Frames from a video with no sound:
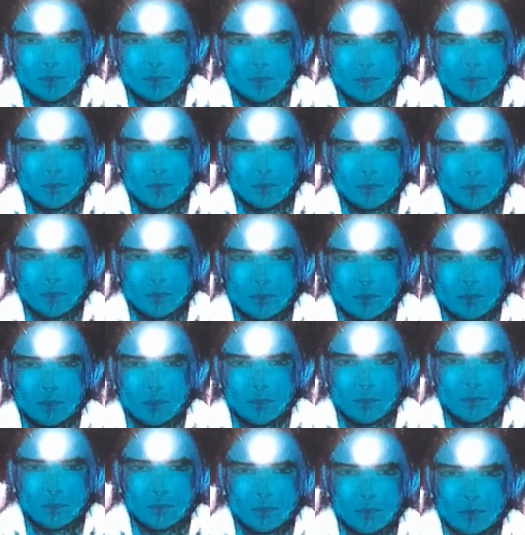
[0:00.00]
again,
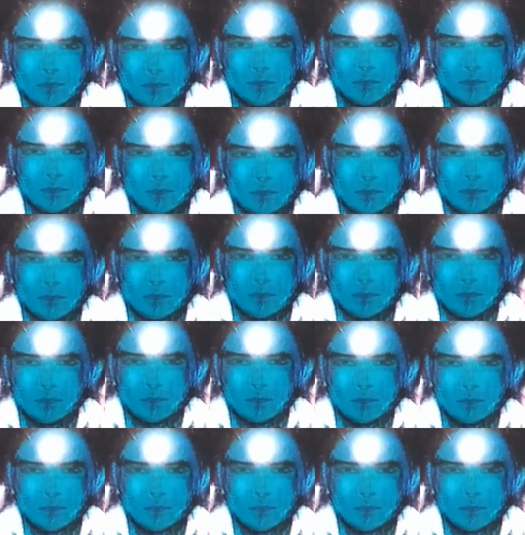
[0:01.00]
about breaking